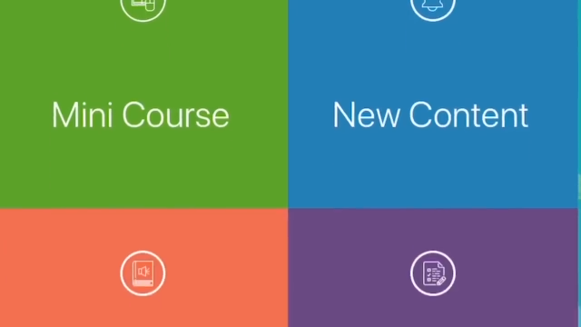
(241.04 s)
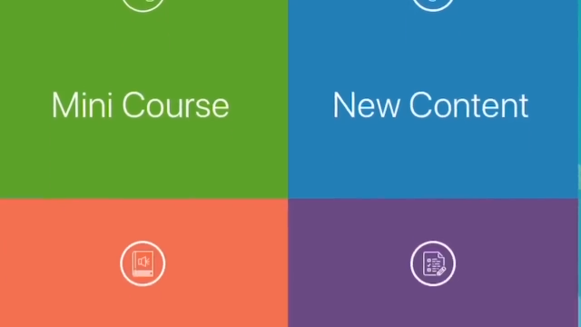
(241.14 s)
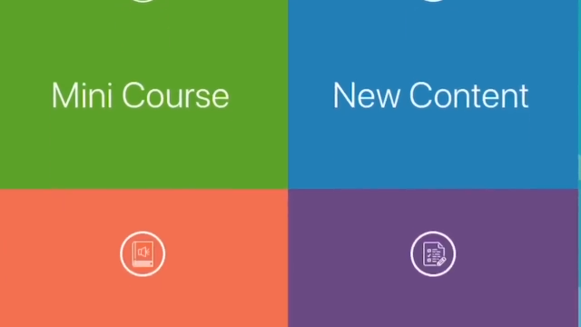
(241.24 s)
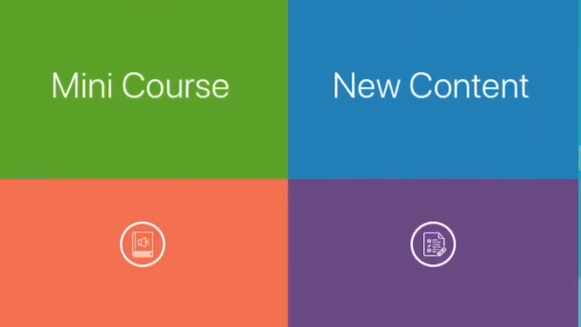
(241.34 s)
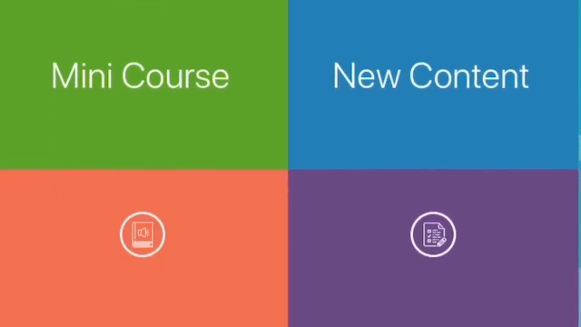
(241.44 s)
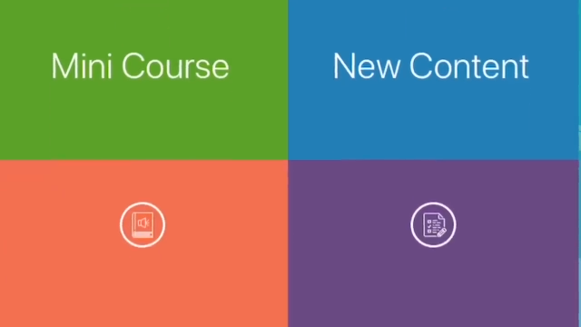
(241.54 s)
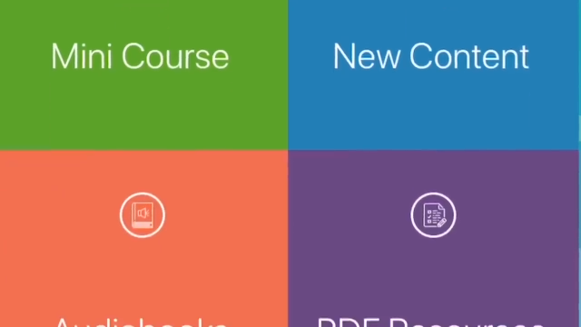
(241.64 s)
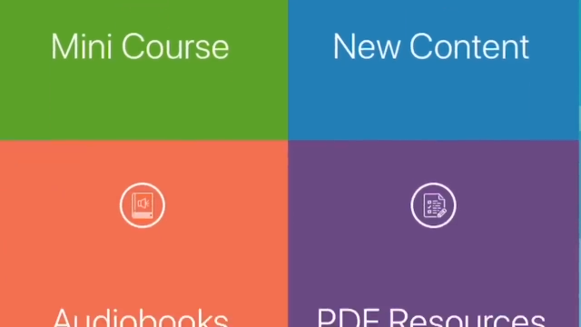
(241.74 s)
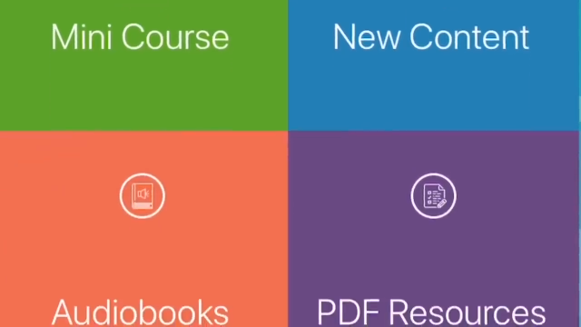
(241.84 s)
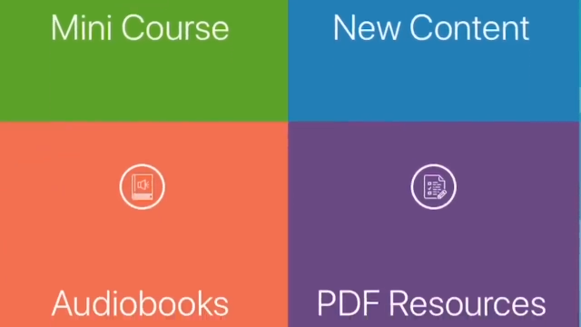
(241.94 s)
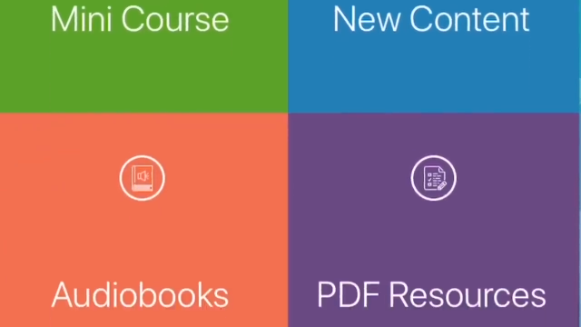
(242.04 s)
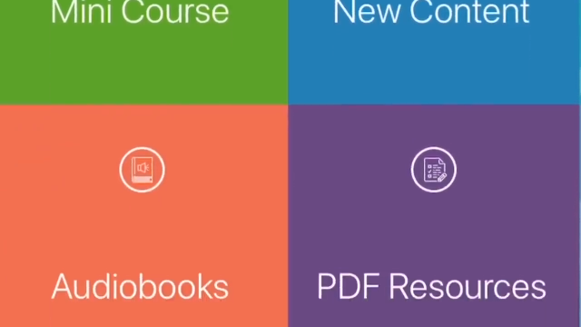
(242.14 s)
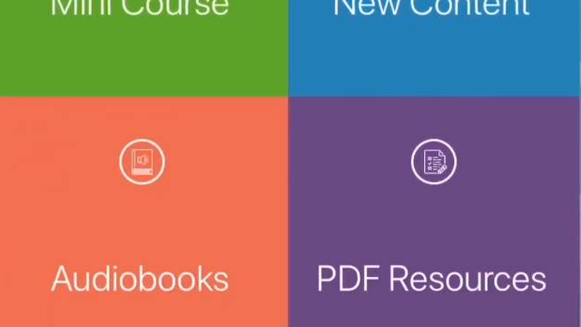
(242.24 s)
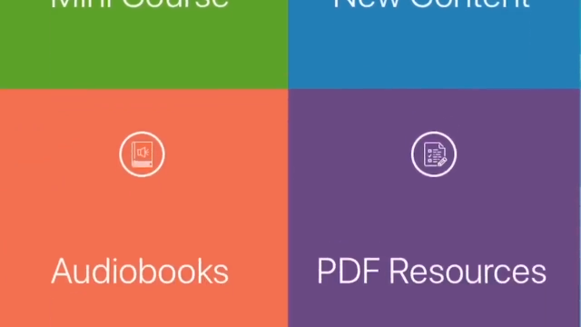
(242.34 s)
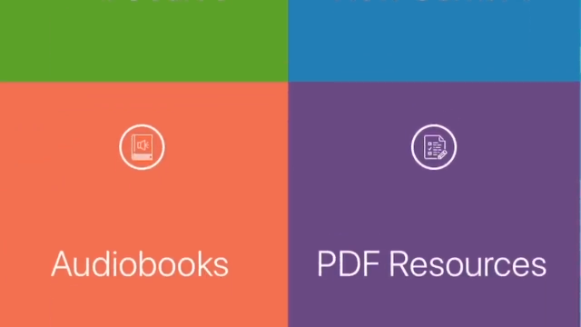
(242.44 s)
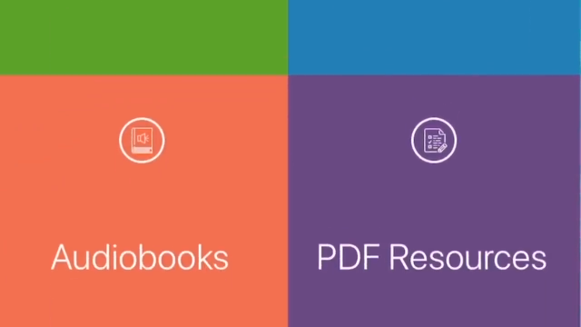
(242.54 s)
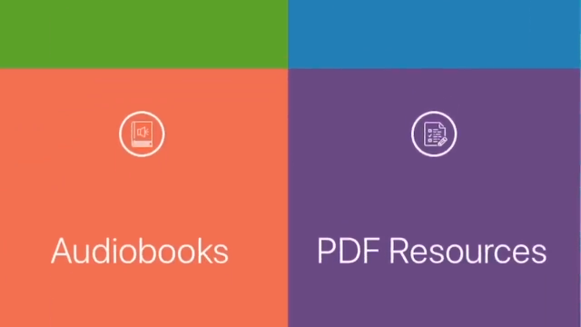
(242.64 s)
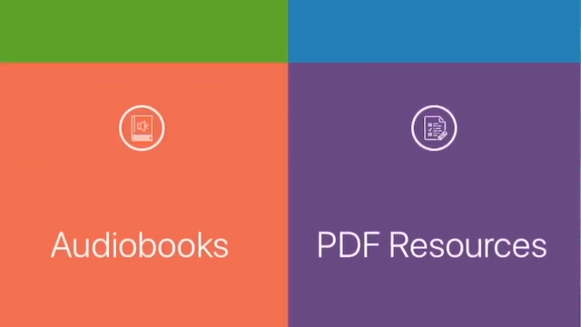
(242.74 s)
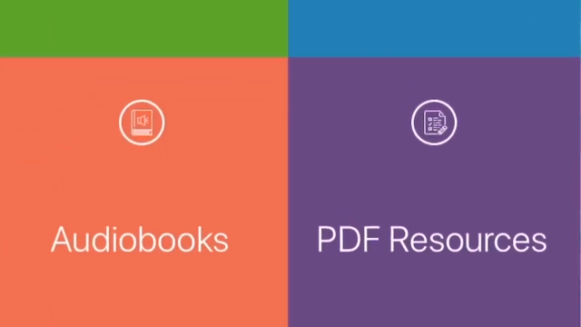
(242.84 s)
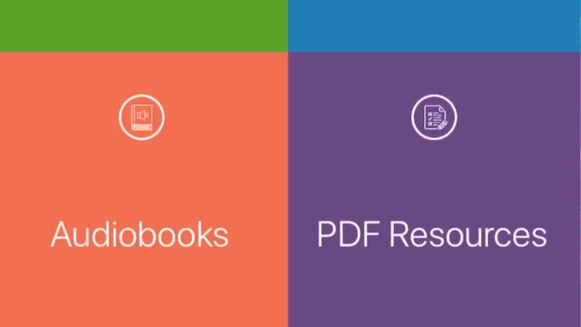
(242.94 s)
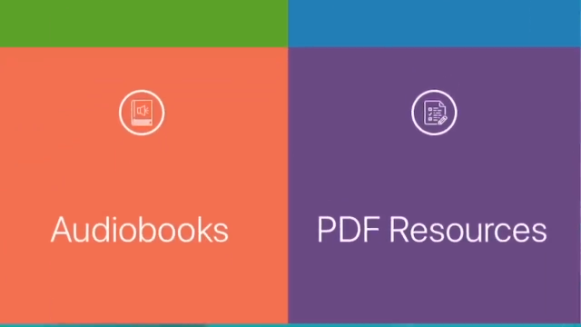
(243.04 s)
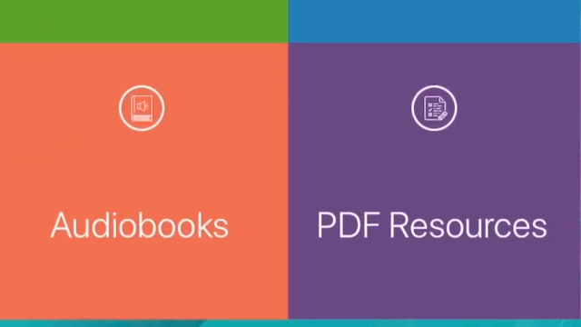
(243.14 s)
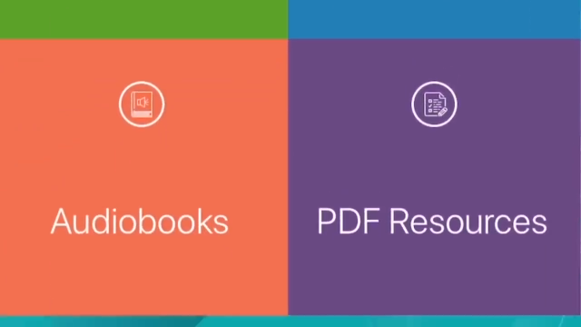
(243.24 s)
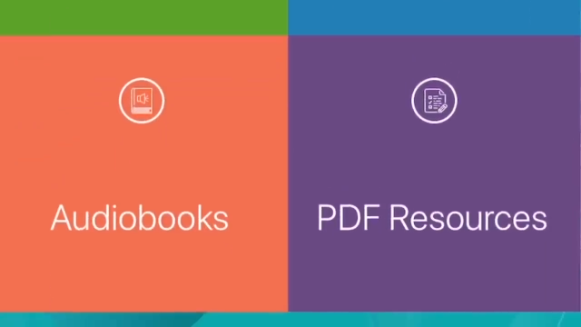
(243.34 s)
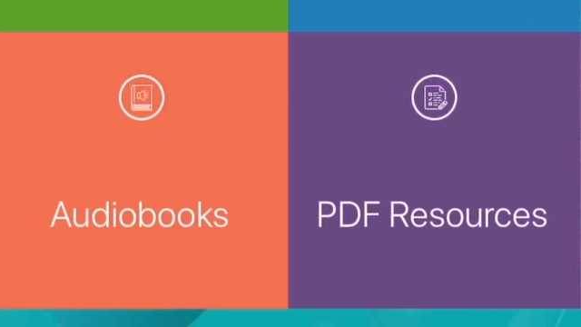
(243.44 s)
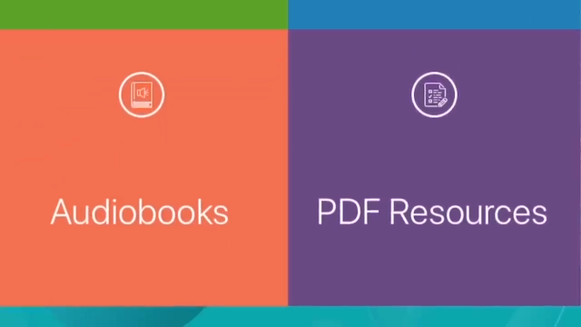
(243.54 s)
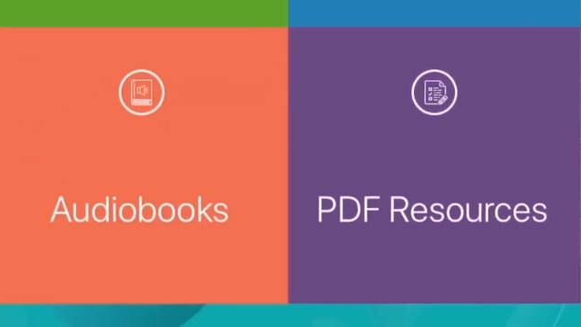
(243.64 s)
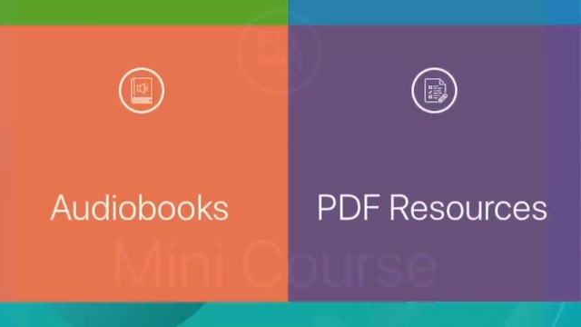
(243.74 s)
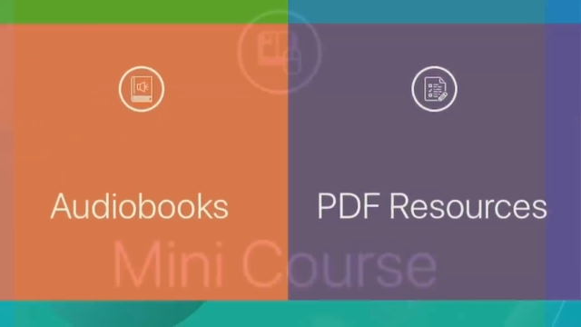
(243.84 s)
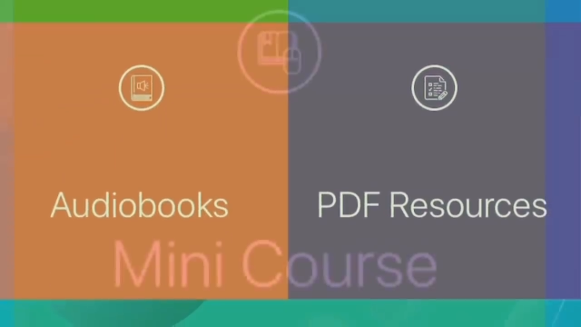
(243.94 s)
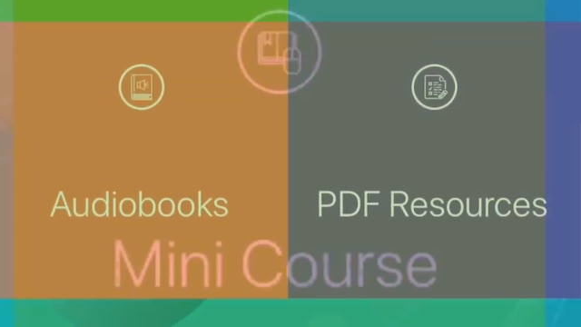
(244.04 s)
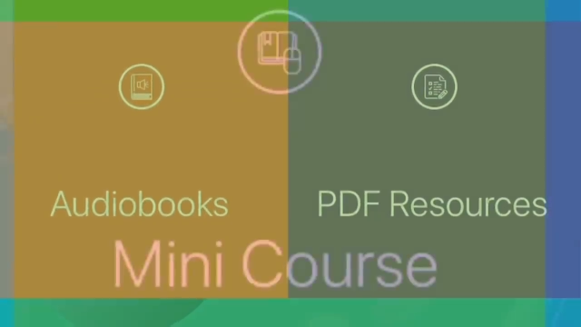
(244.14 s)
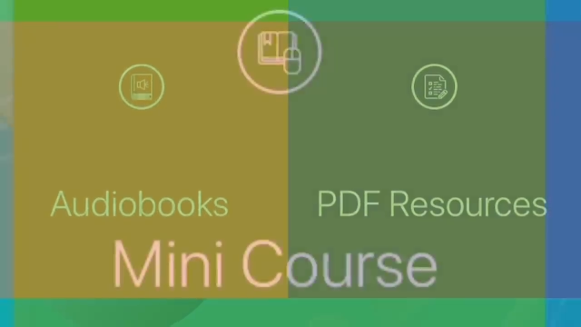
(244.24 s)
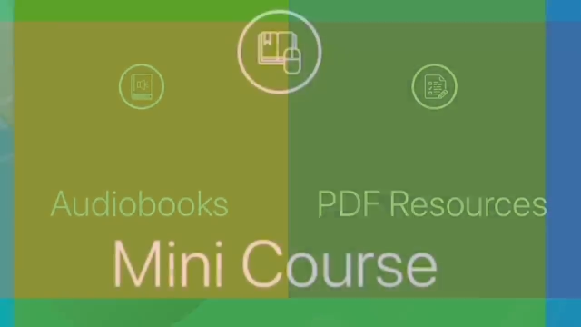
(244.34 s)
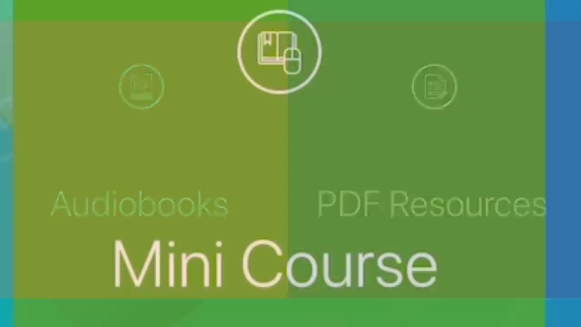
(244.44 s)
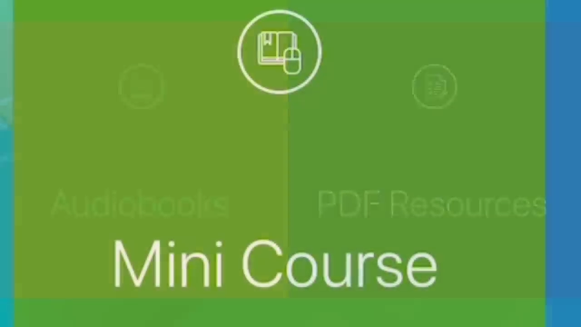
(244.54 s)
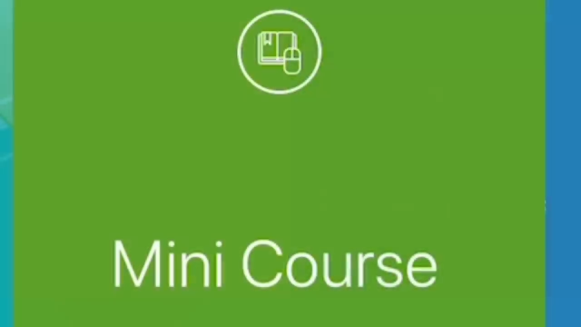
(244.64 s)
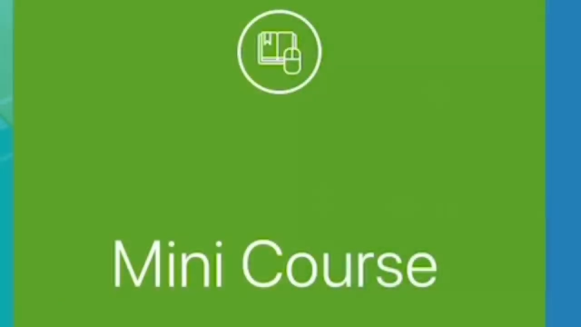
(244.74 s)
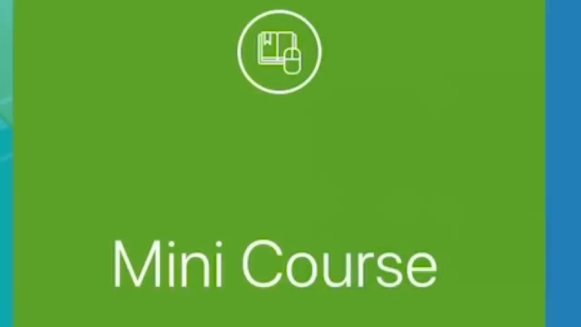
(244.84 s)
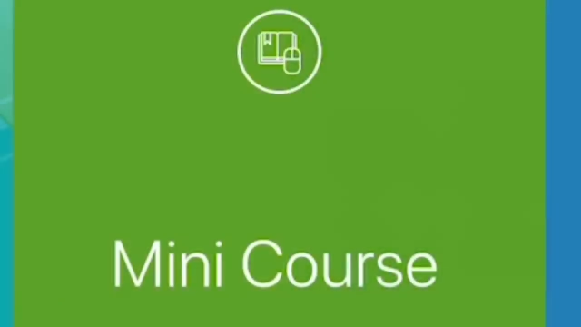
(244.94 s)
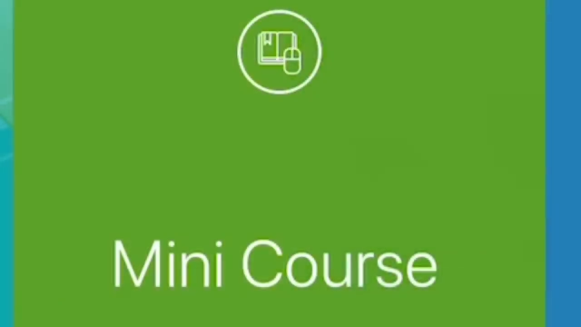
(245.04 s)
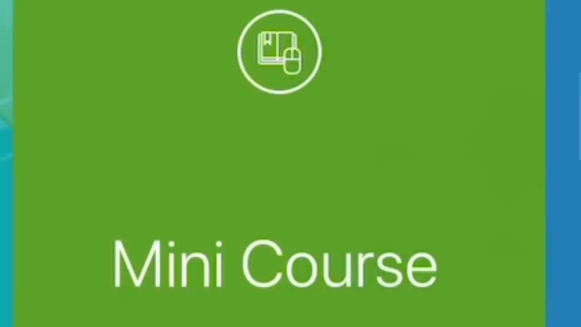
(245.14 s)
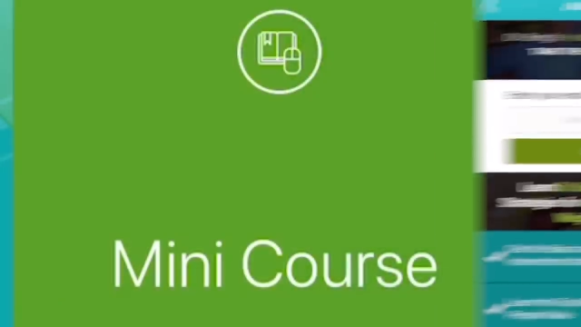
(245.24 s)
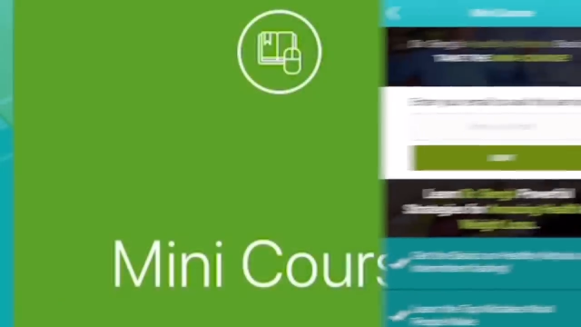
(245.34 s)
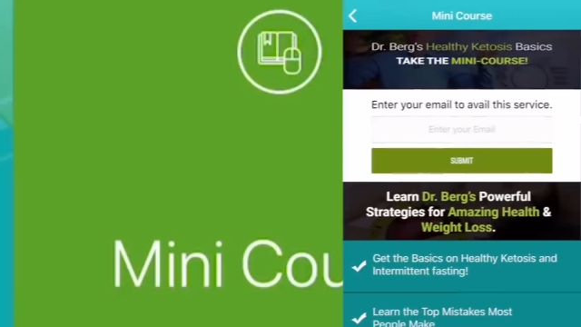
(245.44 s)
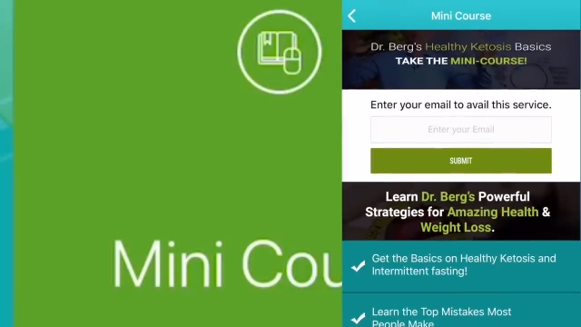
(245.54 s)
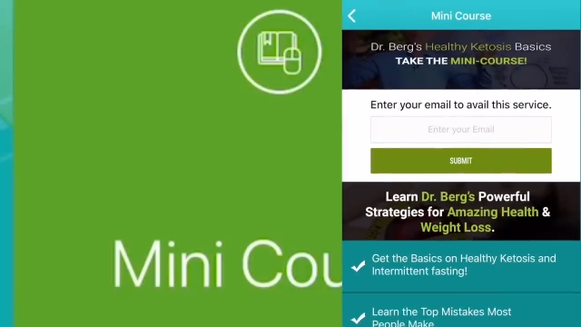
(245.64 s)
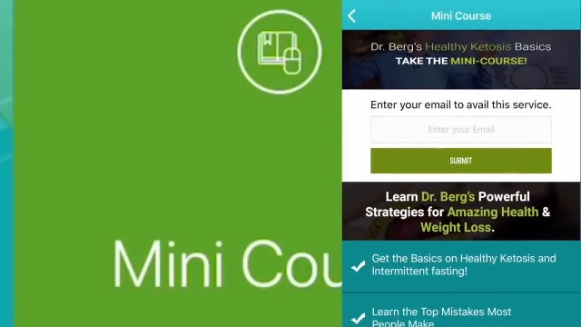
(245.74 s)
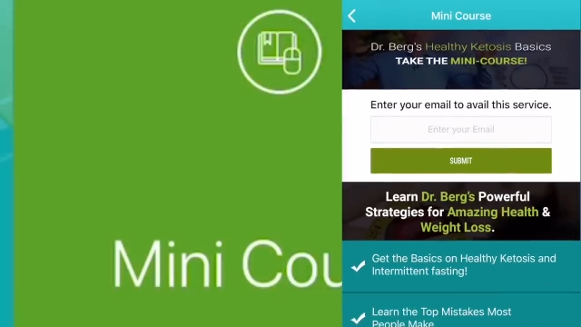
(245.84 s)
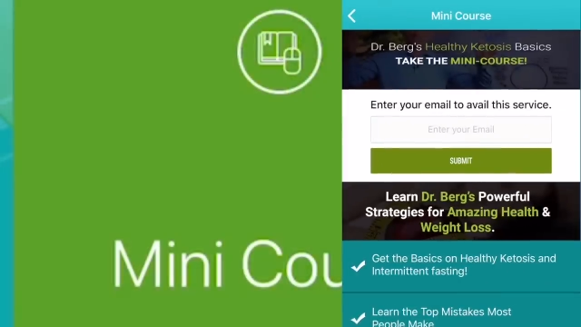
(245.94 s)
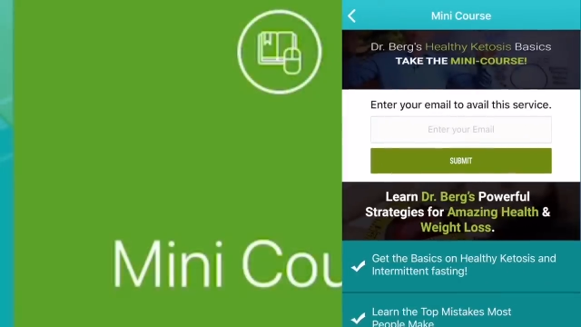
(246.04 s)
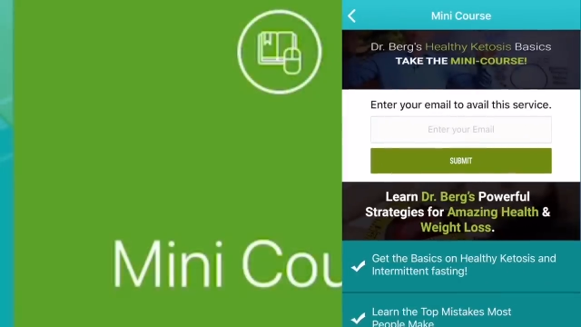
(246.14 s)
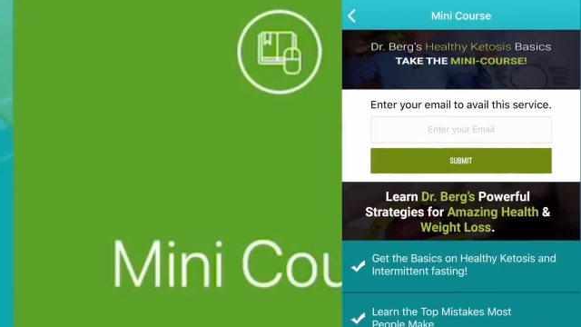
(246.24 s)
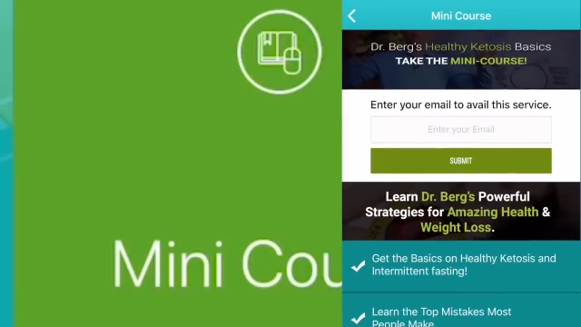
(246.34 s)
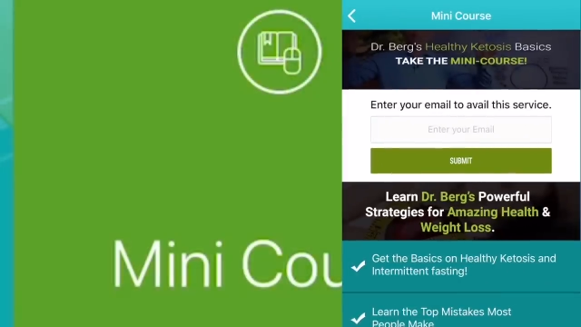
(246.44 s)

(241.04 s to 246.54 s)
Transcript: (no speaker visible)